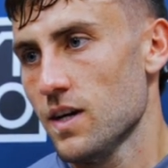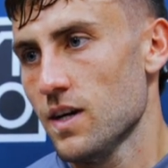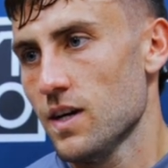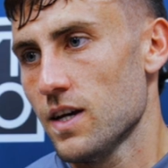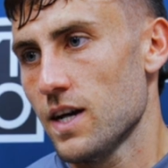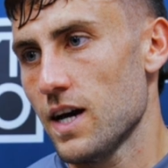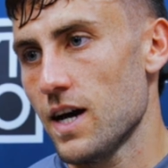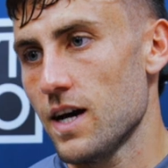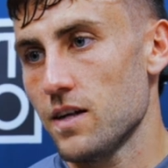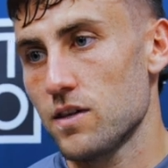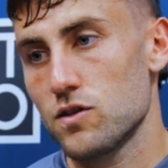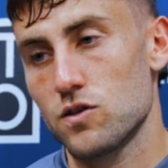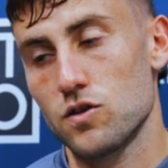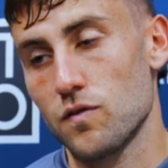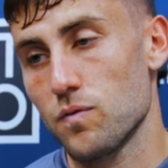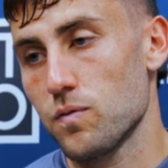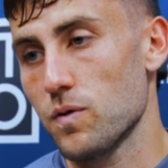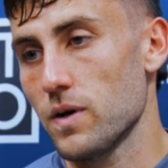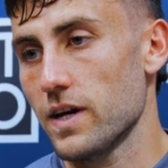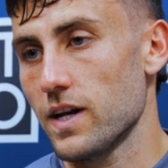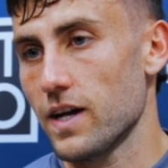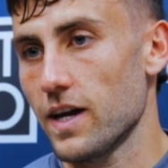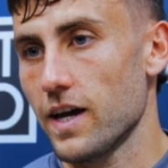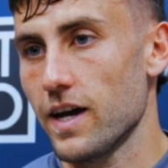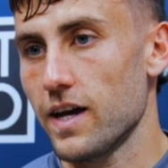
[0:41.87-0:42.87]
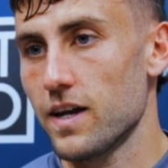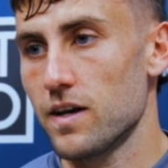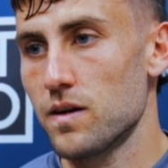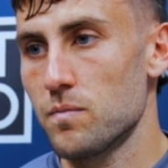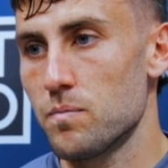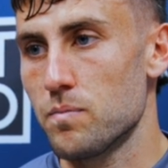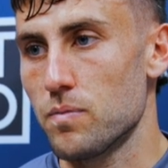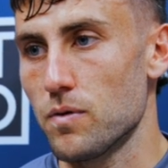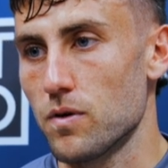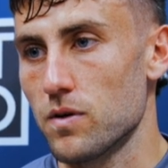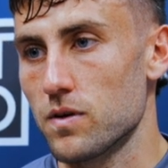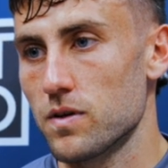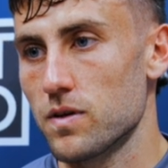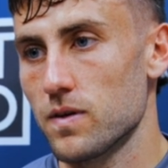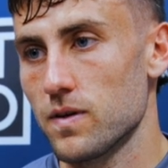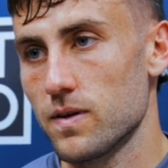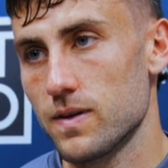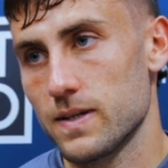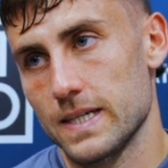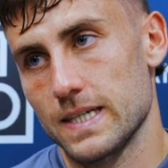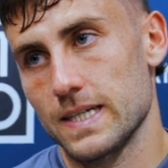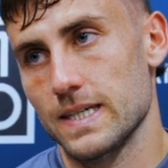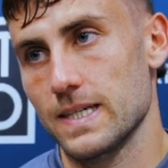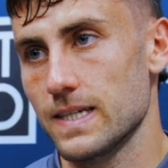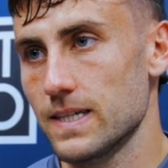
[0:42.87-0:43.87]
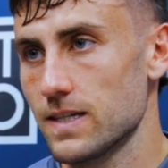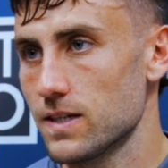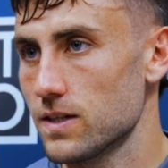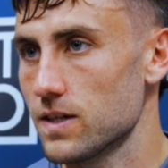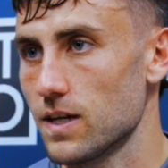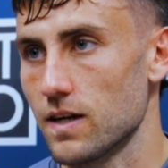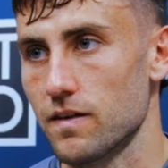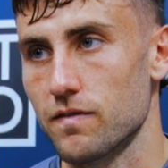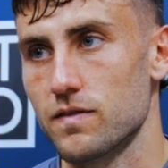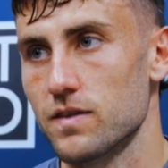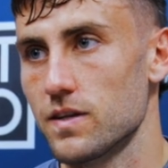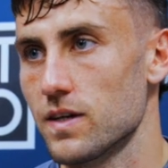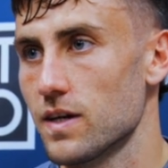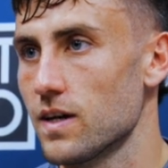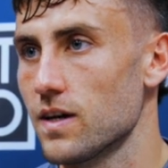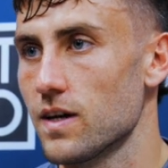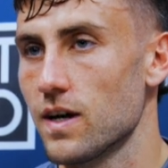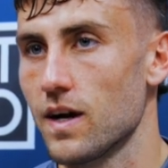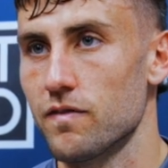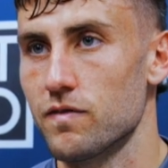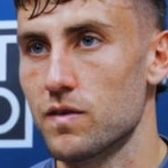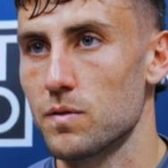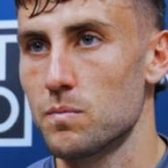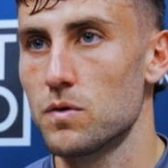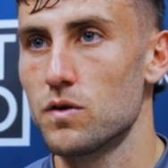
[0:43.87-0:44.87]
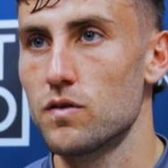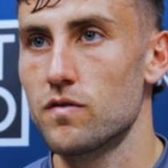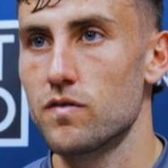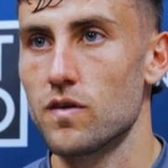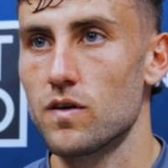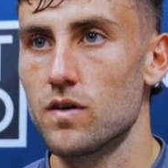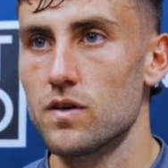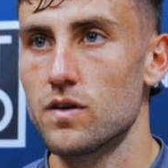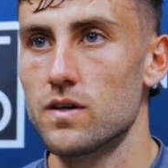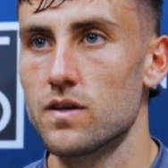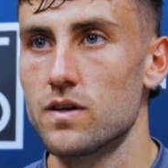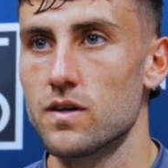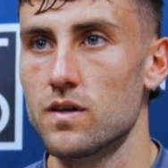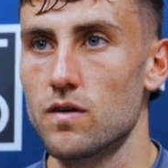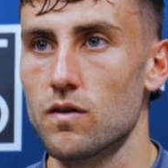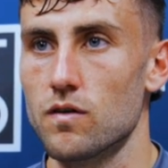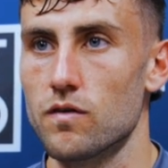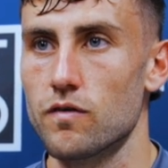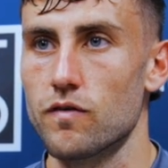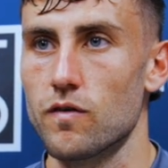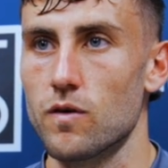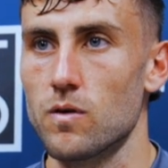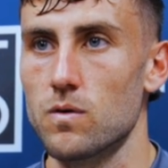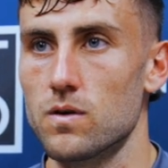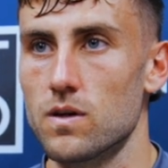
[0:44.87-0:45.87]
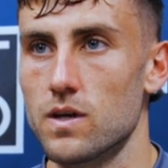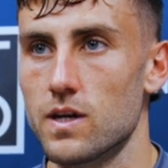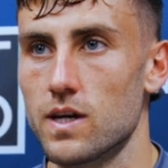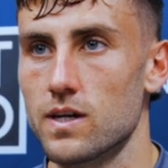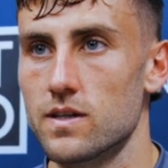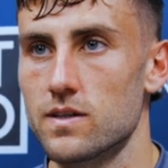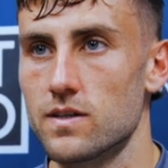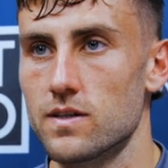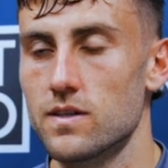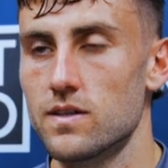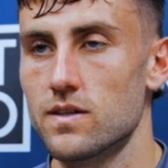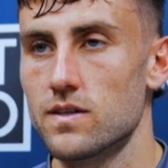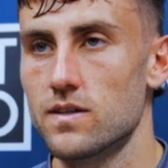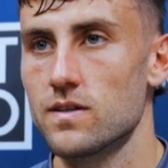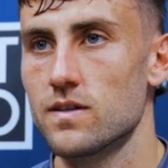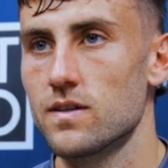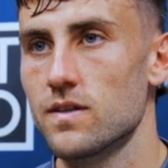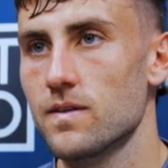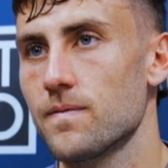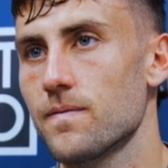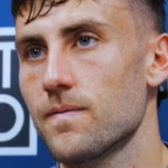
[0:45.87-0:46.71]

yeah, tough way to end, but have to have to move on and look forward to next season.